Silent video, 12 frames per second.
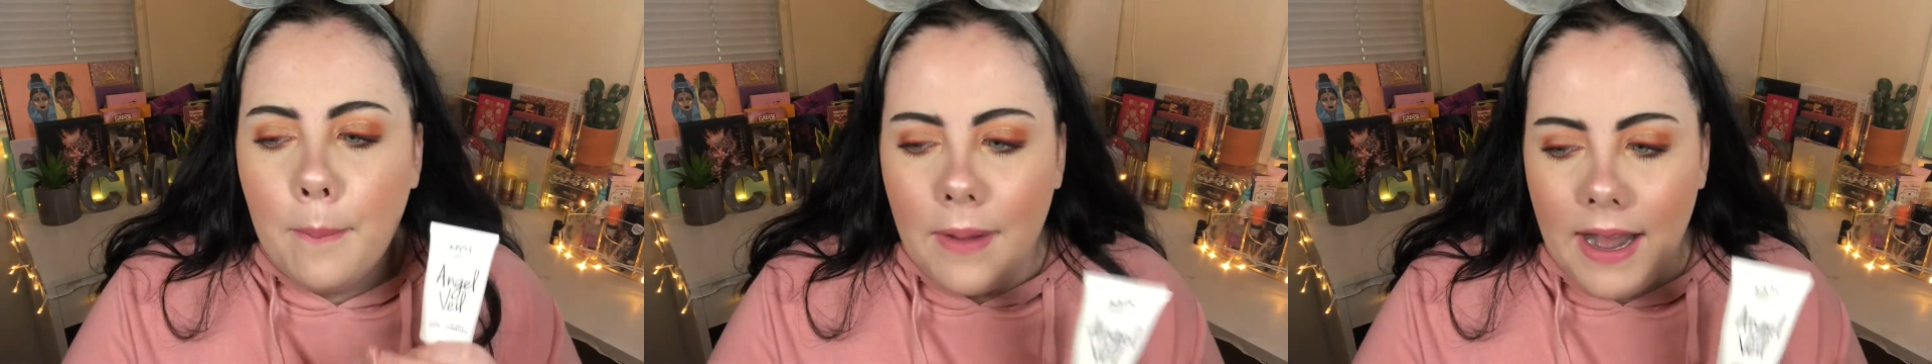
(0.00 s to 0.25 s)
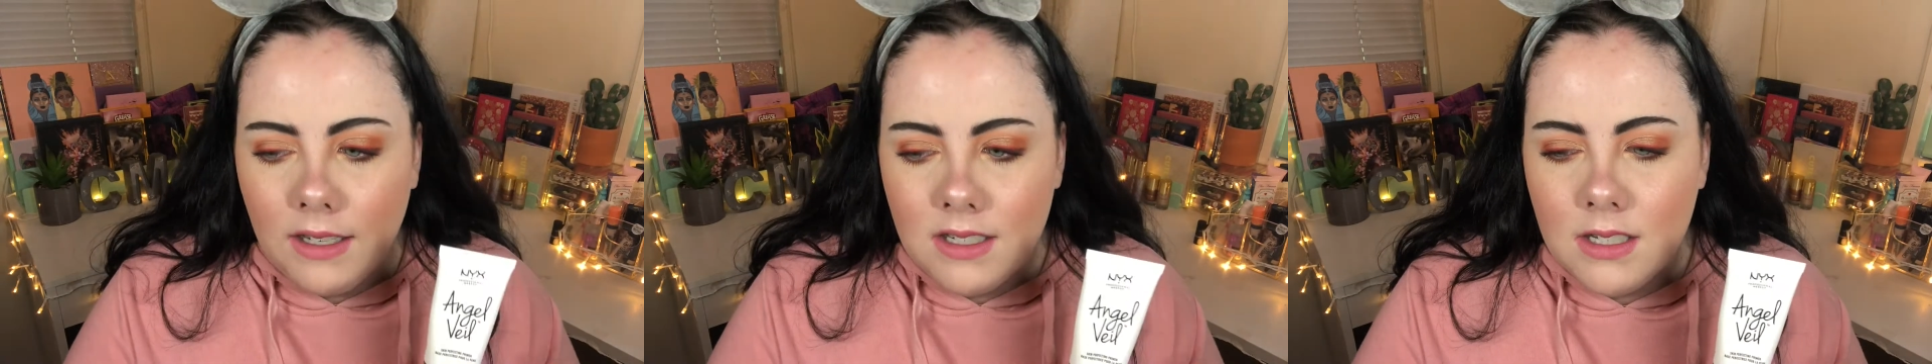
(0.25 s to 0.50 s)

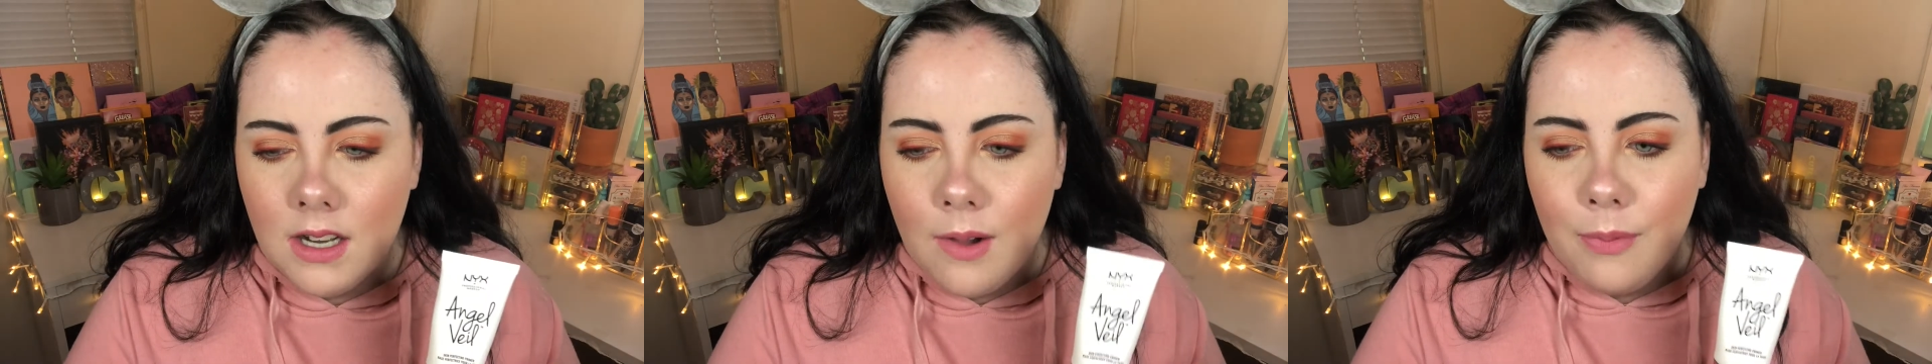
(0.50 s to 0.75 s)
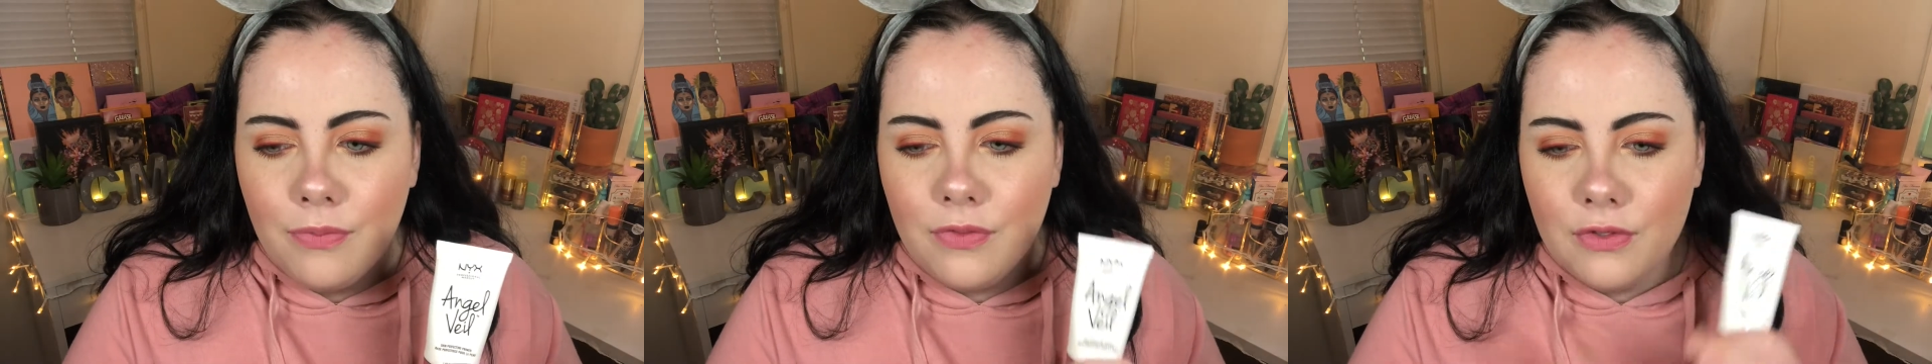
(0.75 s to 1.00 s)
but
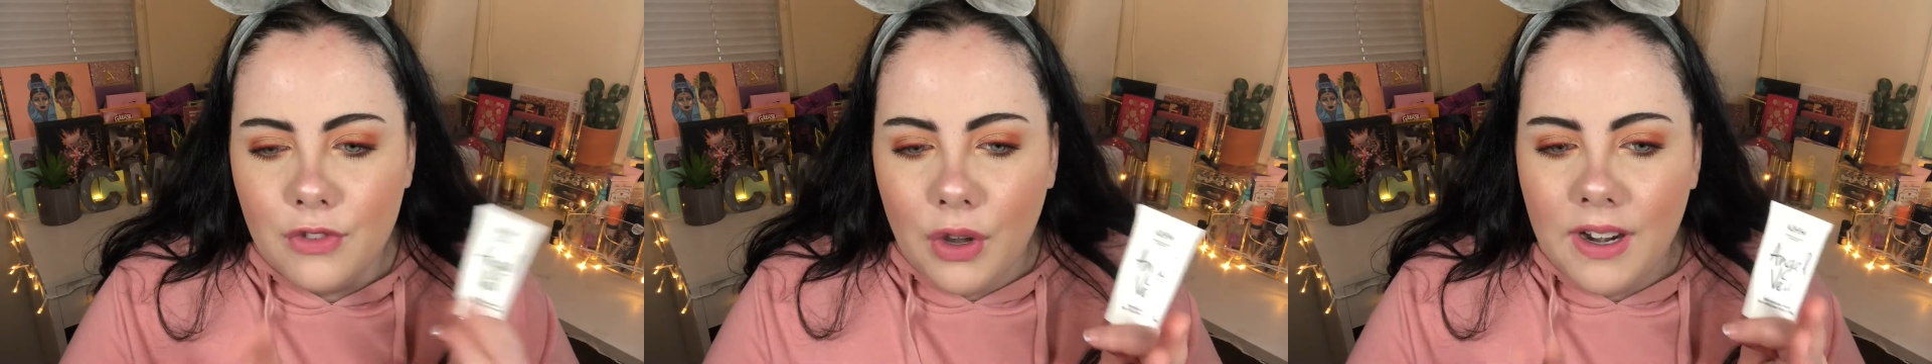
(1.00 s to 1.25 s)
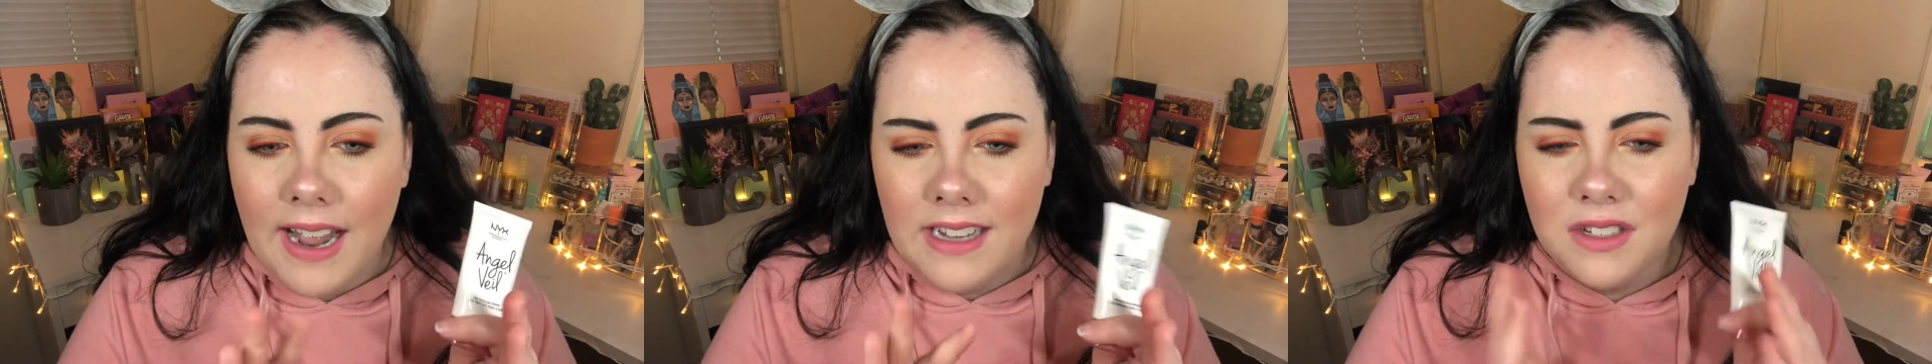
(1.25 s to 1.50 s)

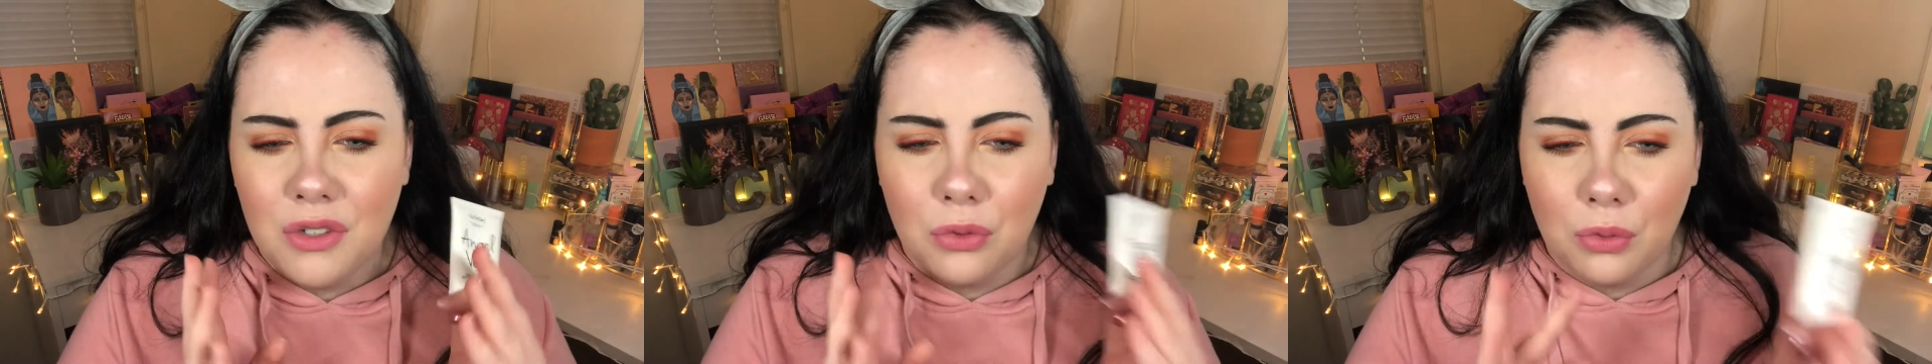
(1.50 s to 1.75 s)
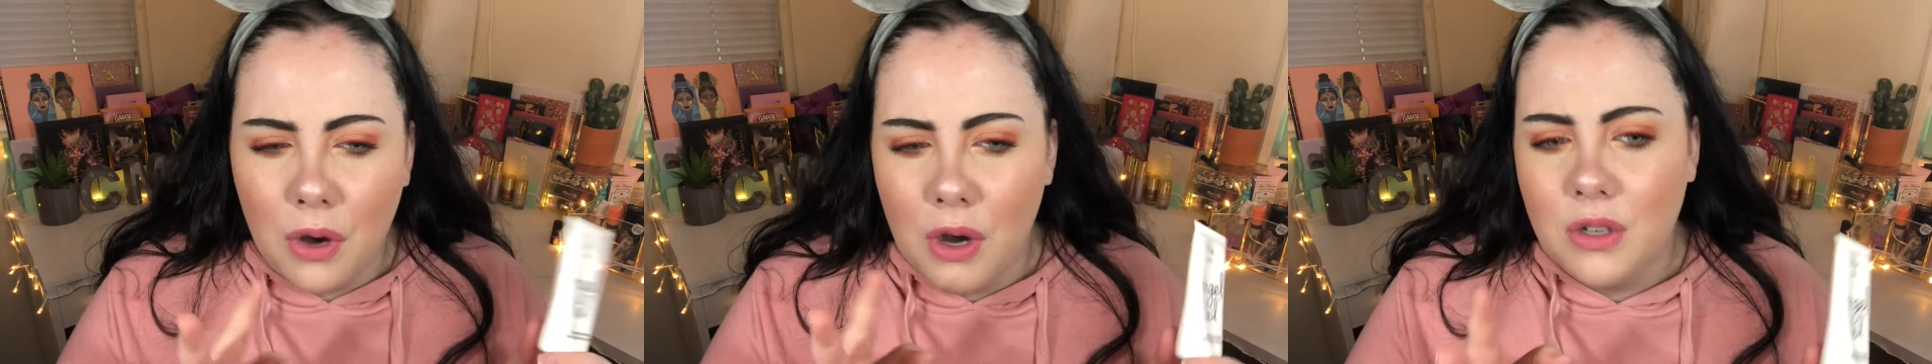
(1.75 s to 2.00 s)
not as
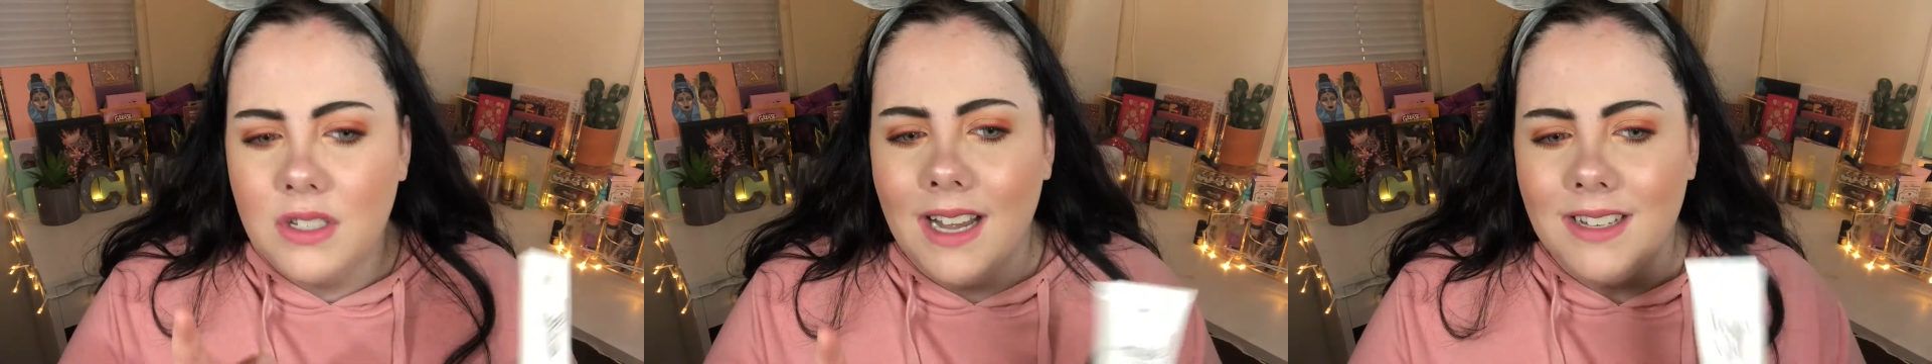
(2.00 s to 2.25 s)
gross